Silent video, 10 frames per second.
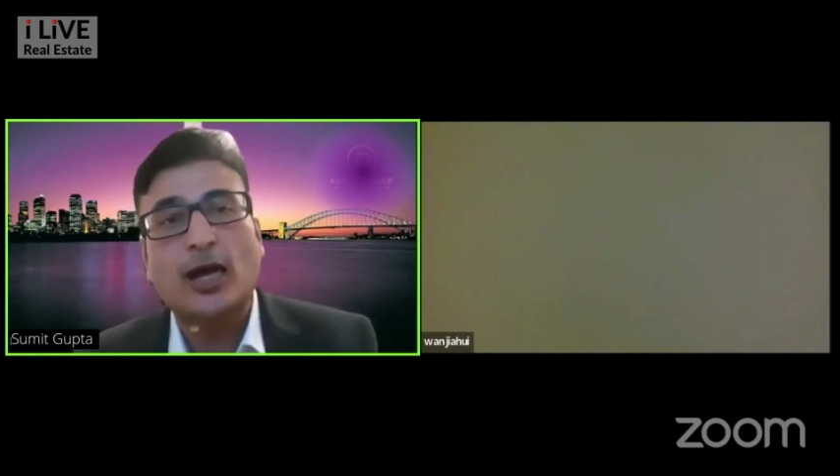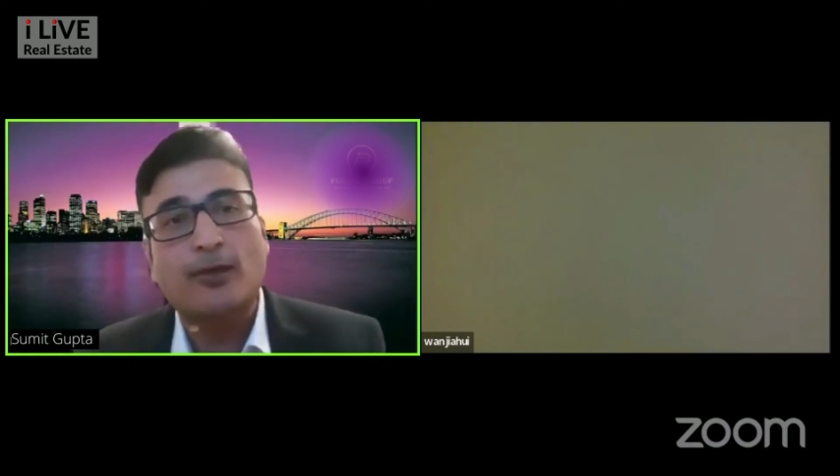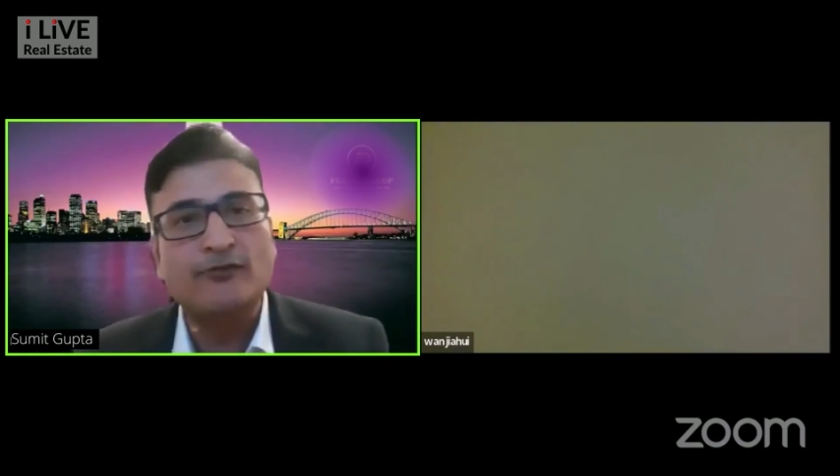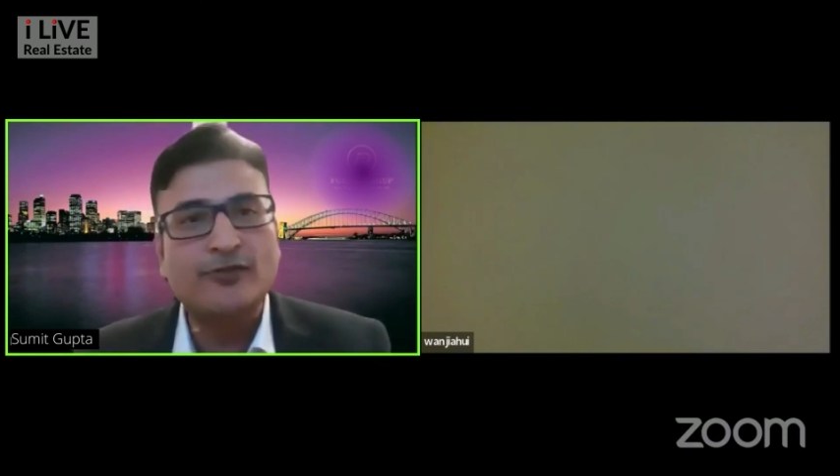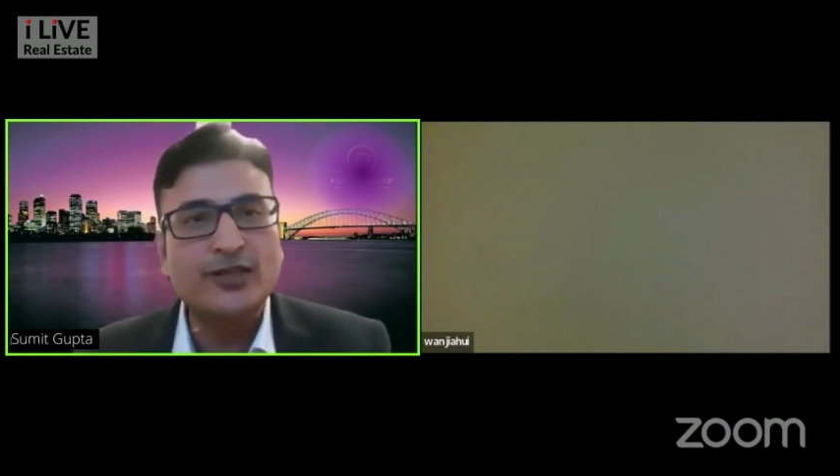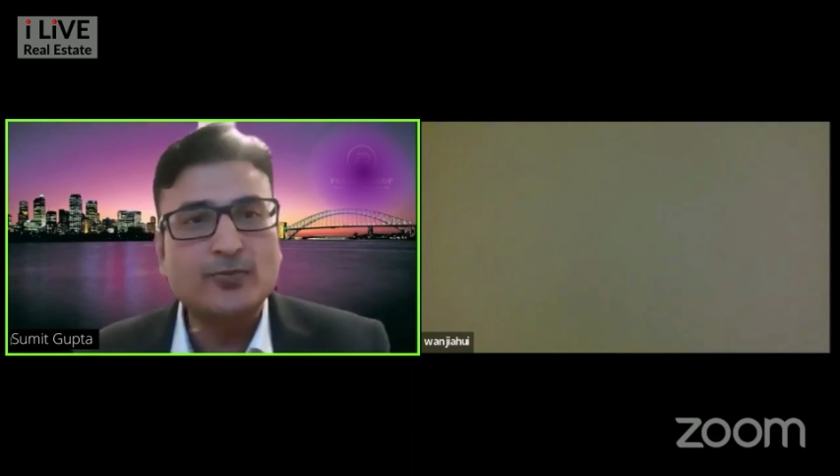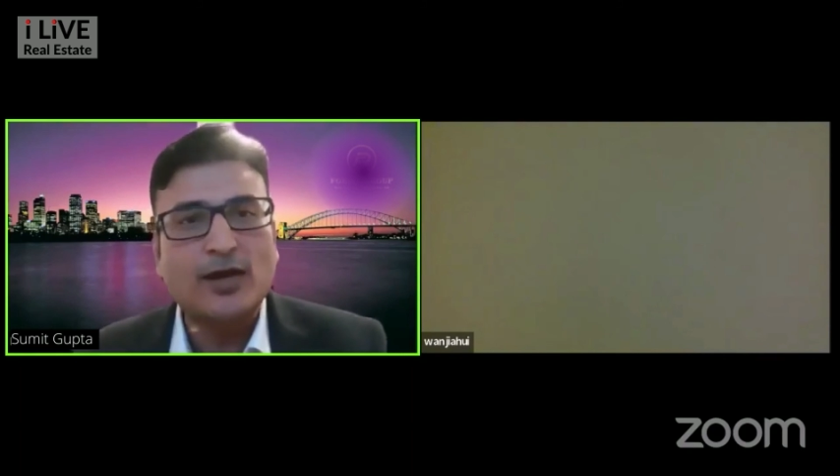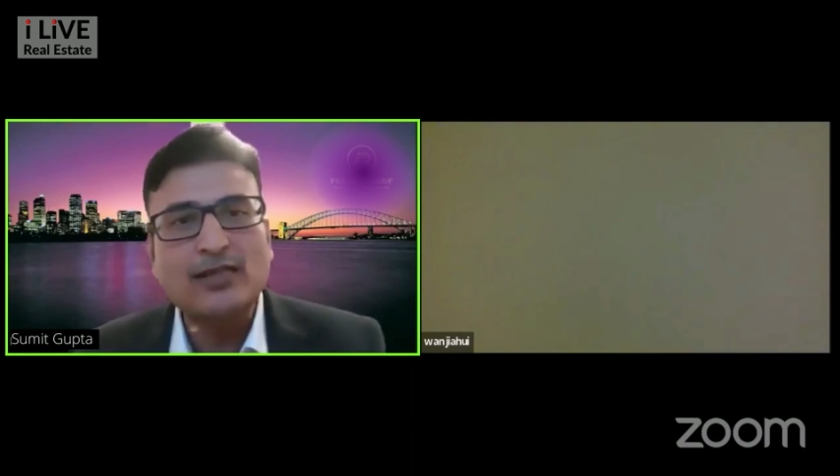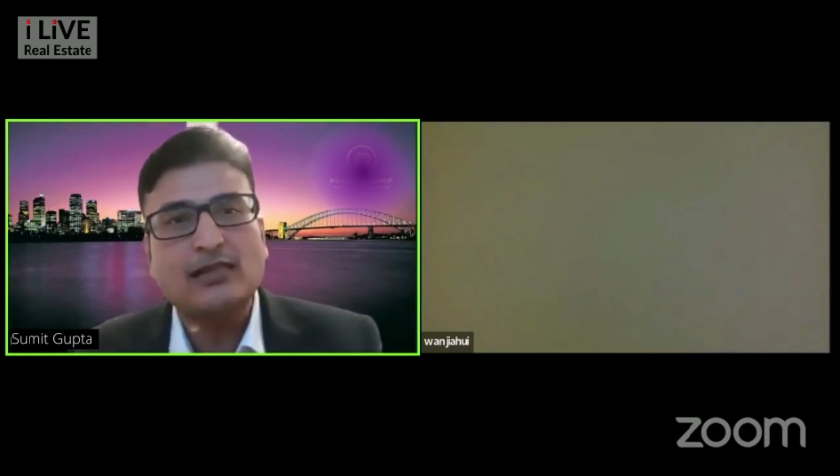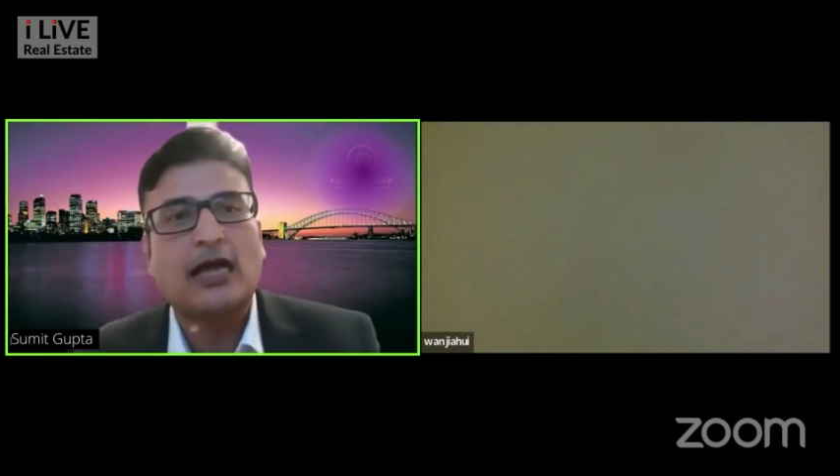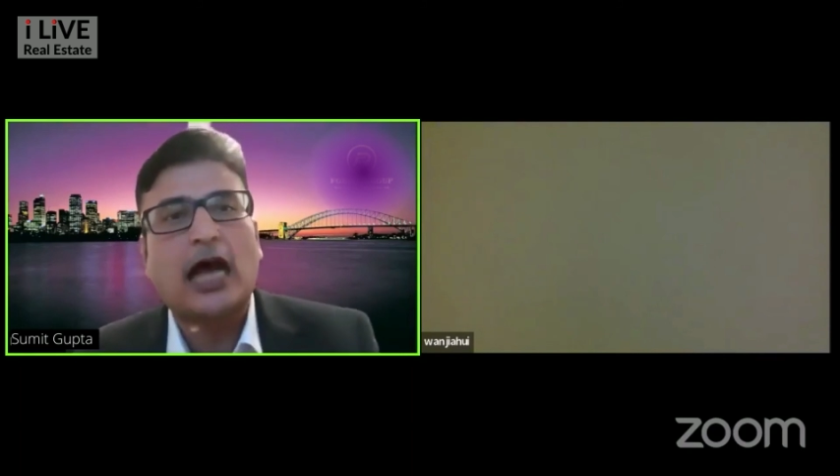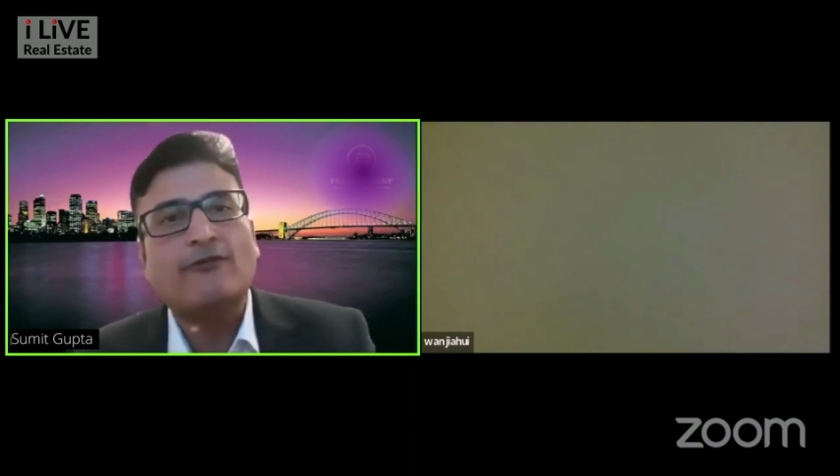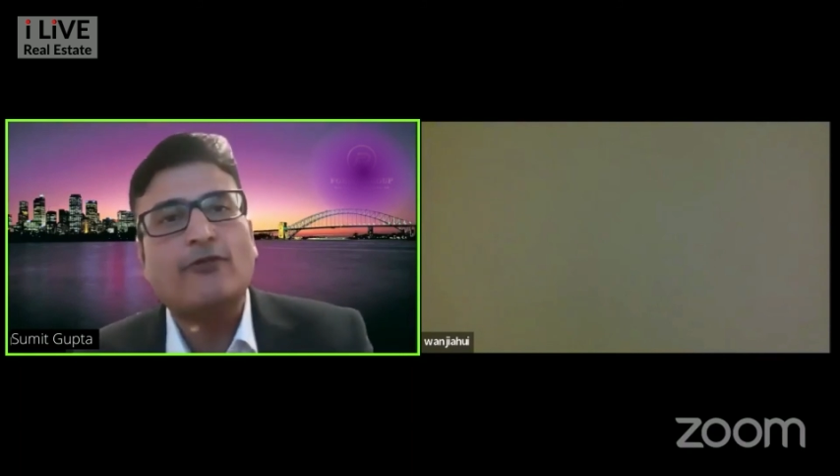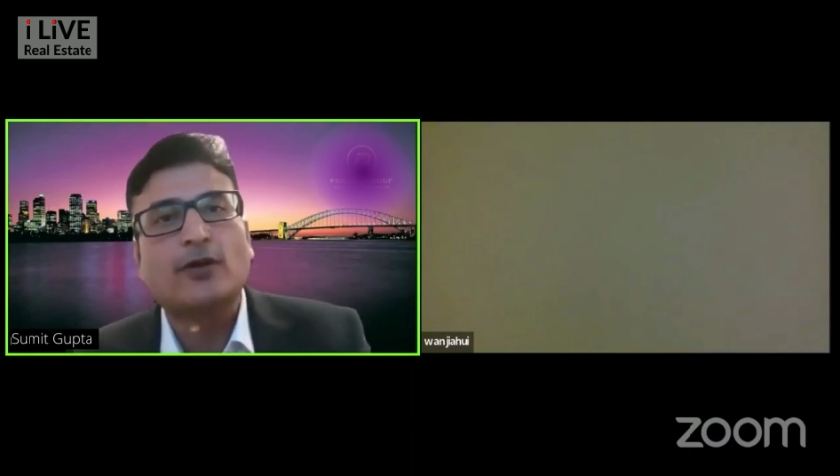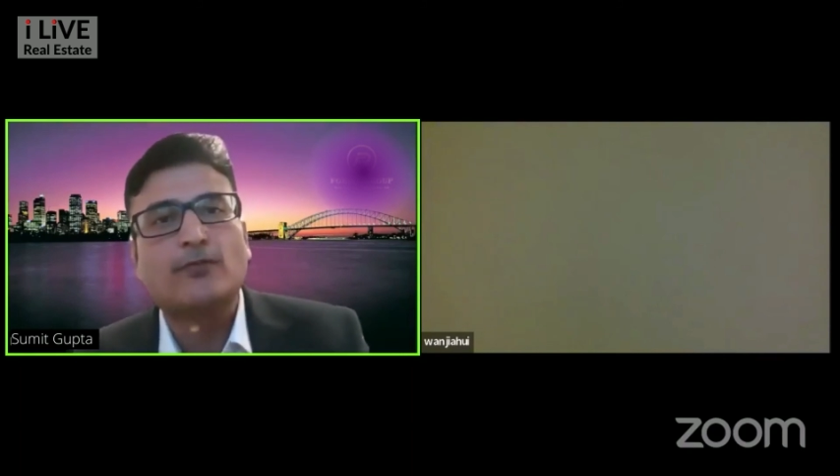above this price and
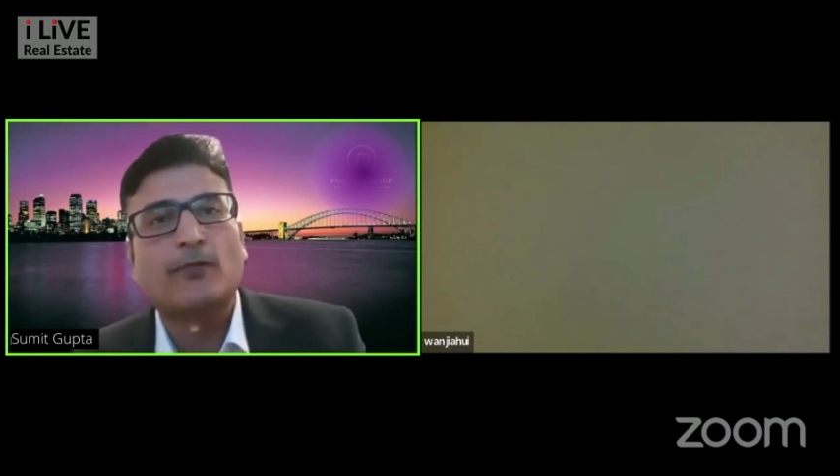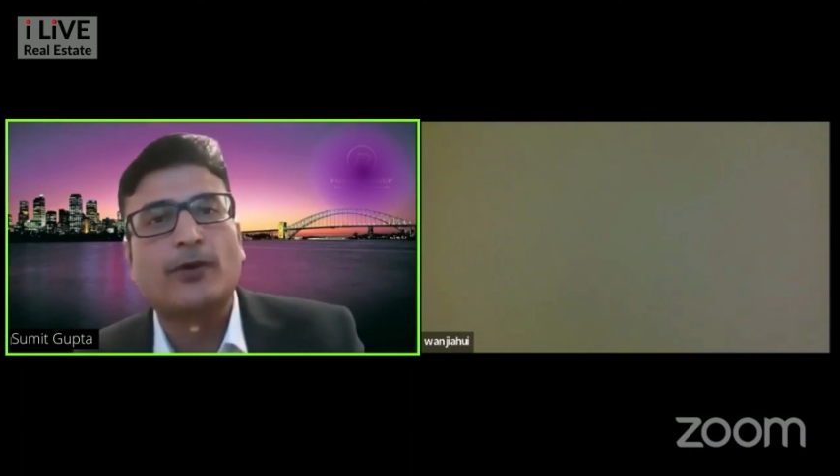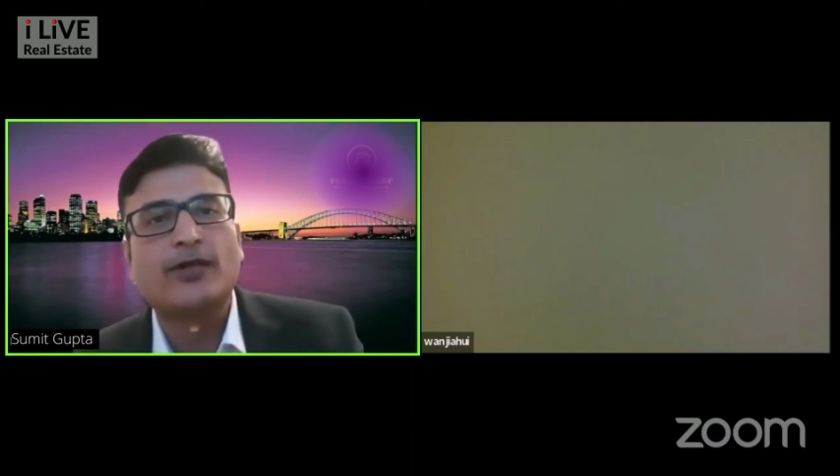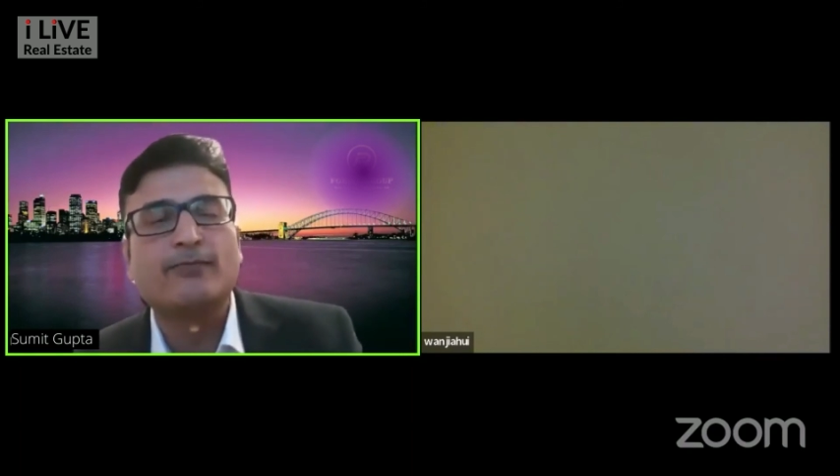half of the property